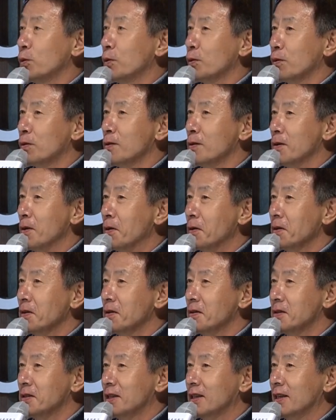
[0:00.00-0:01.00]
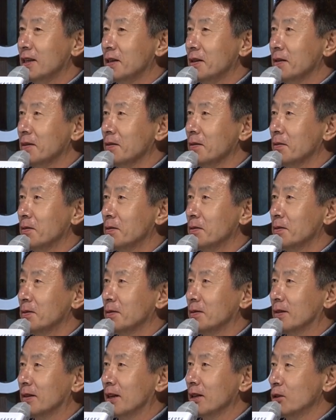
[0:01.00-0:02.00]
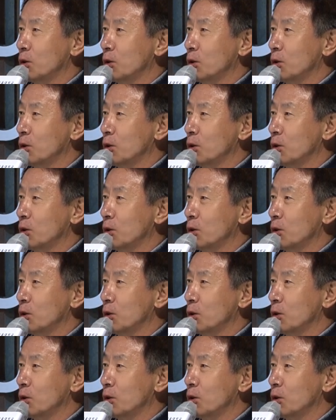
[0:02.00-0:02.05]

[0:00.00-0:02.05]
the emergency allowance,